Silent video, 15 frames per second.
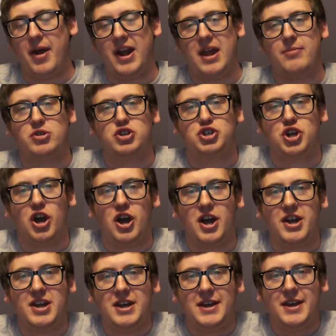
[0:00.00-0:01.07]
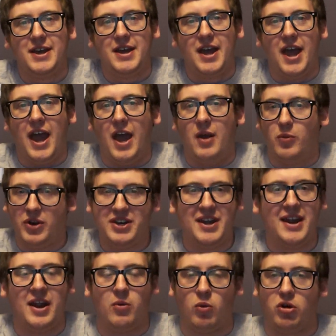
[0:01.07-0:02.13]
My name is Shawn, and we
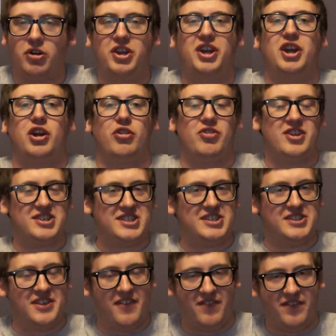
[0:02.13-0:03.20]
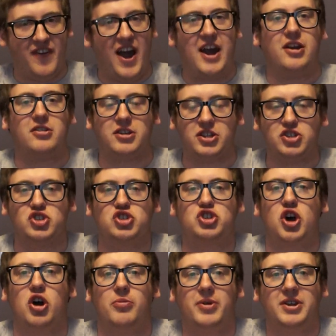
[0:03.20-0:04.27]
did it. We're here. This is the final
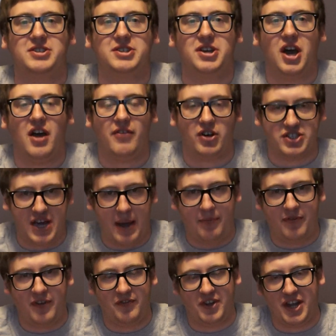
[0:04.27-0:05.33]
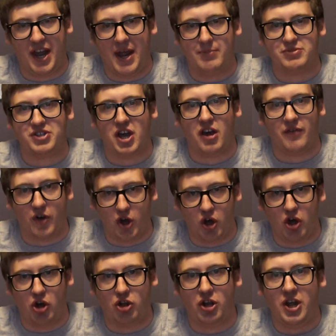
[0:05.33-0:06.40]
installment of our top 50 games of
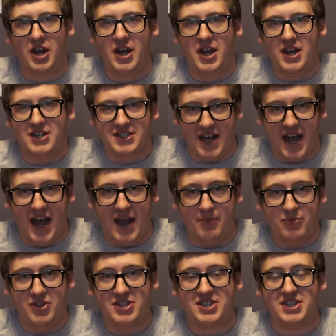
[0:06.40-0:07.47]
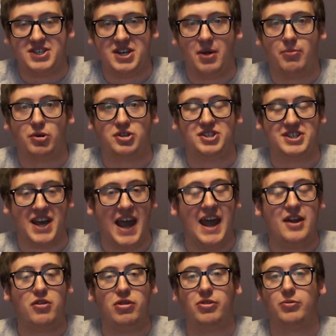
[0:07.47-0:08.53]
all time. This is numbers
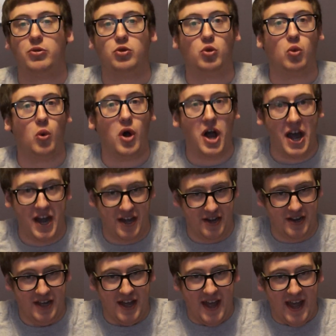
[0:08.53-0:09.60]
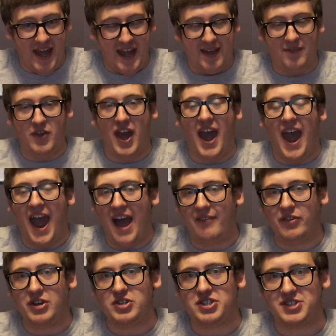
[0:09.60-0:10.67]
10 through 1. If you
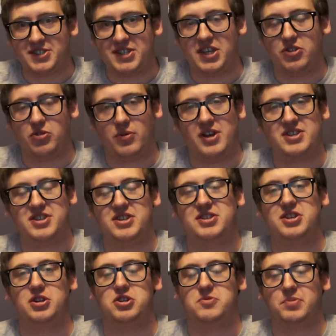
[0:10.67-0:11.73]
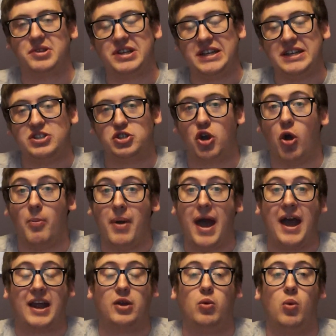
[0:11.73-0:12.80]
haven't seen the rest of the series, please go
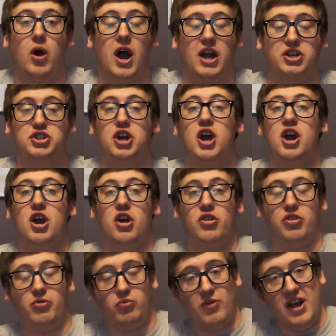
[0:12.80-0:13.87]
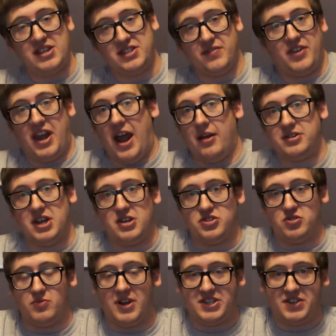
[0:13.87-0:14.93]
back and watch the rest of the
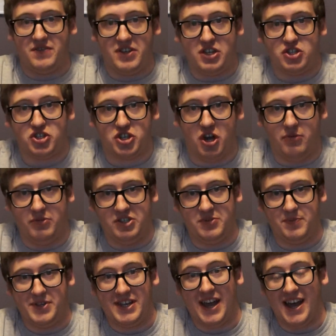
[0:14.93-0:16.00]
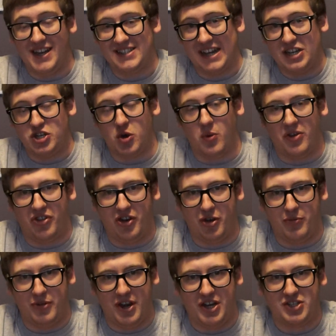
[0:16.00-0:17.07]
countdowns, the rest of the installments, because I don't want there
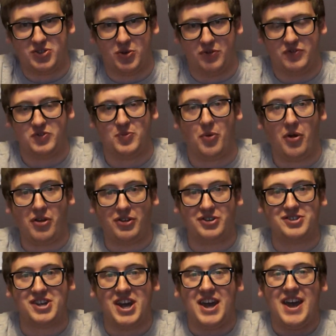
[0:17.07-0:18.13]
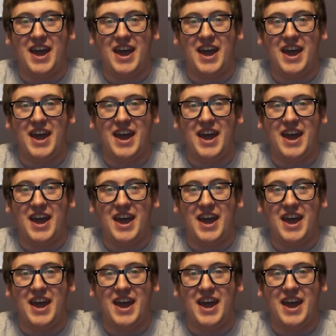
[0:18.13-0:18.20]
to be any sort of spoilers,